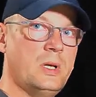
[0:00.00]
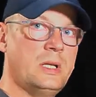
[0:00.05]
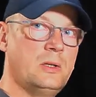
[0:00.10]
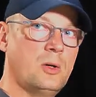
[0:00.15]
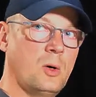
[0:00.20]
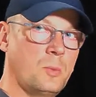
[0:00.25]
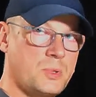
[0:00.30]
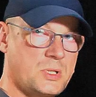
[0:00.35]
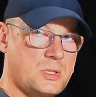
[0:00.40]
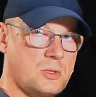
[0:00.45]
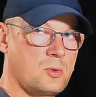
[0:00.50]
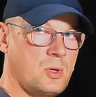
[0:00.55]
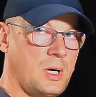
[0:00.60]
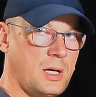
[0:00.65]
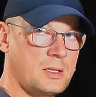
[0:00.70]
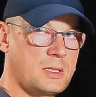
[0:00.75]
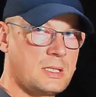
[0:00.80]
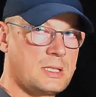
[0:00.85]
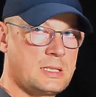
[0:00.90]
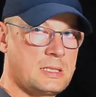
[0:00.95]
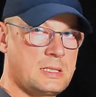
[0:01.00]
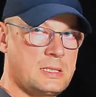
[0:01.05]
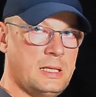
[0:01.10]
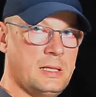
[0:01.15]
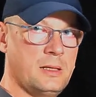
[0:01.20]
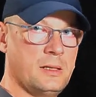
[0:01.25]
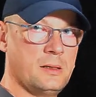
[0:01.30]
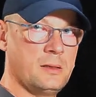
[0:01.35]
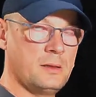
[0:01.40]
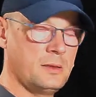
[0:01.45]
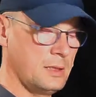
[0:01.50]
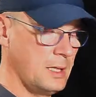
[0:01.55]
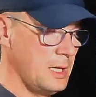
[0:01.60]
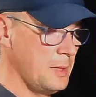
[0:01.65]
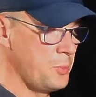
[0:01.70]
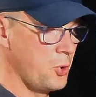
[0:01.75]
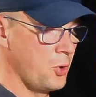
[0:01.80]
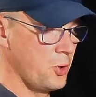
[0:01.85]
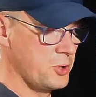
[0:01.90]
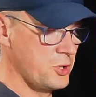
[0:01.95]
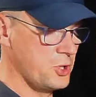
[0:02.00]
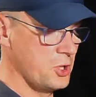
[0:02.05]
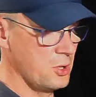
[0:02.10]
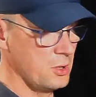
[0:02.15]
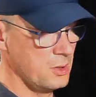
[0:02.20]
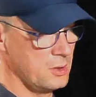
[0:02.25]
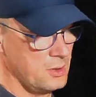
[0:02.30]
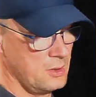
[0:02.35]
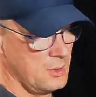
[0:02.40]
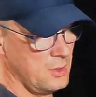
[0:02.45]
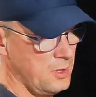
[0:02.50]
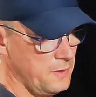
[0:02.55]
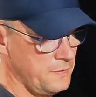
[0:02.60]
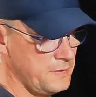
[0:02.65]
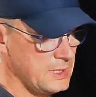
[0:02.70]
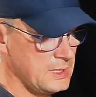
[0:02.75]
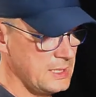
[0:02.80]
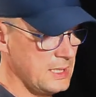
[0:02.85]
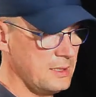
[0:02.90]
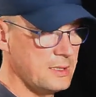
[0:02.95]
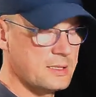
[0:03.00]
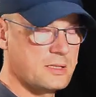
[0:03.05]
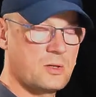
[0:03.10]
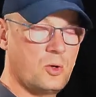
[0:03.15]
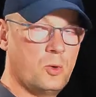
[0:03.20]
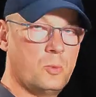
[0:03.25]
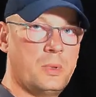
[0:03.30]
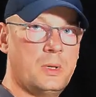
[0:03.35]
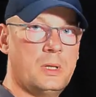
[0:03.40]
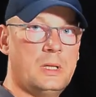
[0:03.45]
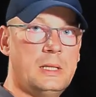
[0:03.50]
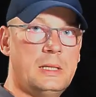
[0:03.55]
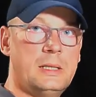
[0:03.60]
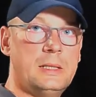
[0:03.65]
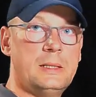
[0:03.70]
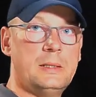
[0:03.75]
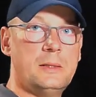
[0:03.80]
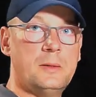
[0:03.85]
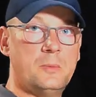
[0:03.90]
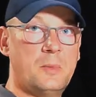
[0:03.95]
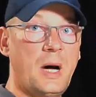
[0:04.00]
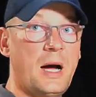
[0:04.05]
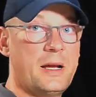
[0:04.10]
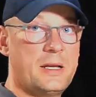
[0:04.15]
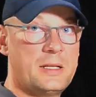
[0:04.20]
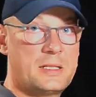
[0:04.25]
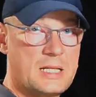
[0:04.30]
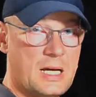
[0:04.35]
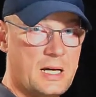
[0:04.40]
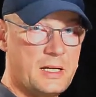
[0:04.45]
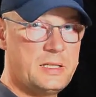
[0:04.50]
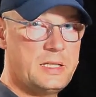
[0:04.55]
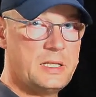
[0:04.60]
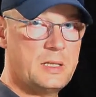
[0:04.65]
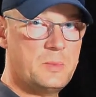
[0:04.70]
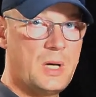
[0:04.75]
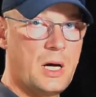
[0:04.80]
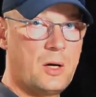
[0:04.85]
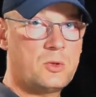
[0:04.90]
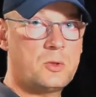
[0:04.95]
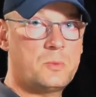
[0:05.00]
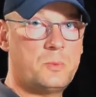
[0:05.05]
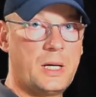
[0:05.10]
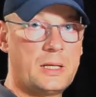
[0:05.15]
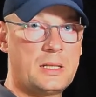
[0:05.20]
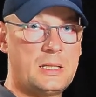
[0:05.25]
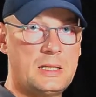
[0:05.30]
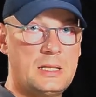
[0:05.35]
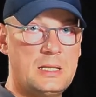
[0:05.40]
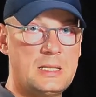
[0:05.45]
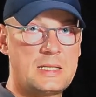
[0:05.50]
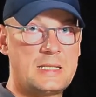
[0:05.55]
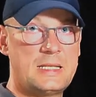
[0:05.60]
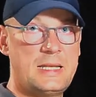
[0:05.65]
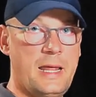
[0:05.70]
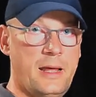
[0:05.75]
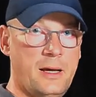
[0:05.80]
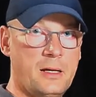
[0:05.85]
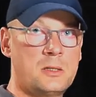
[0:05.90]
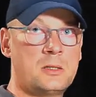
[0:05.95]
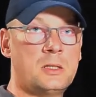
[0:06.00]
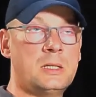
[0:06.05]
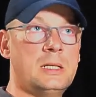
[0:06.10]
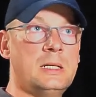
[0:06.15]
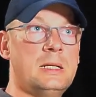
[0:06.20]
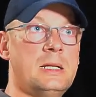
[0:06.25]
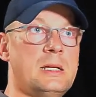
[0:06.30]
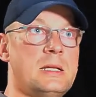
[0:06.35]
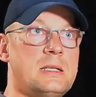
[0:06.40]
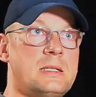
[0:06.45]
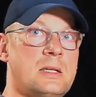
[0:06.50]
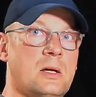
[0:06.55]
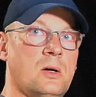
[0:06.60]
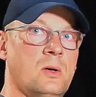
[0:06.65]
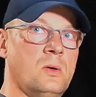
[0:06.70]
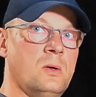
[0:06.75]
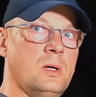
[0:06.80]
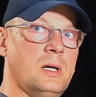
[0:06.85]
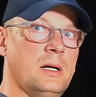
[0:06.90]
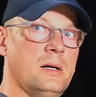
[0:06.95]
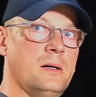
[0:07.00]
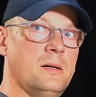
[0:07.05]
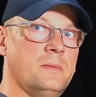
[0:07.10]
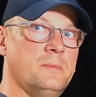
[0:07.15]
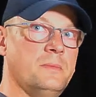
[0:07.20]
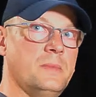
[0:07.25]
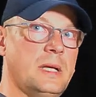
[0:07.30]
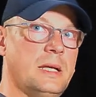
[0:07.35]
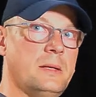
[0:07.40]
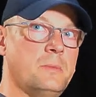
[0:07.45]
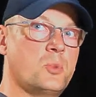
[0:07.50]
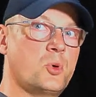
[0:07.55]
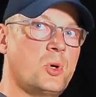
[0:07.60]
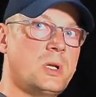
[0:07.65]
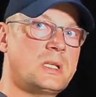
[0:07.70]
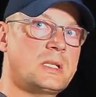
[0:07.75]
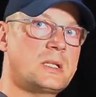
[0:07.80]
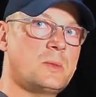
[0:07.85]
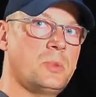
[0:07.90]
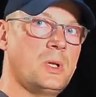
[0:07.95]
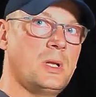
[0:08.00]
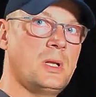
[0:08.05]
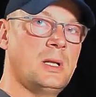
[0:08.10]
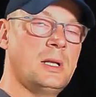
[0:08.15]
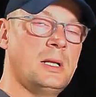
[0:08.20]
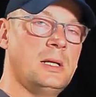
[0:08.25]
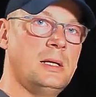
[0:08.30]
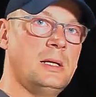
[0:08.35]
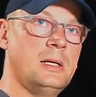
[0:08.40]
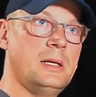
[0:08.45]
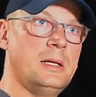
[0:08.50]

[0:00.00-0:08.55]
it obstructs the aperture of the telescope by a tiny amount, but it is there. So um, in principle,